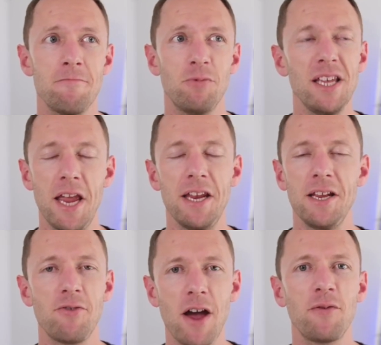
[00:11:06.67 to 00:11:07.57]
really any
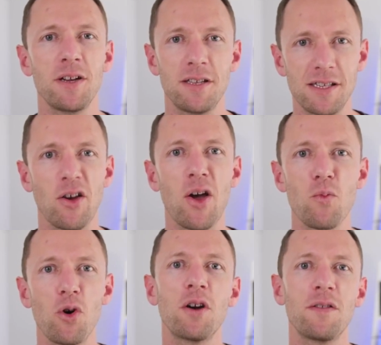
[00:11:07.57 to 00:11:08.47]
graphic
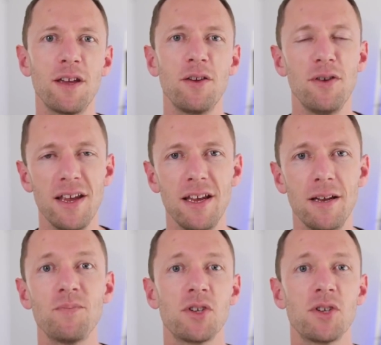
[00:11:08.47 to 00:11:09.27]
design work that you need.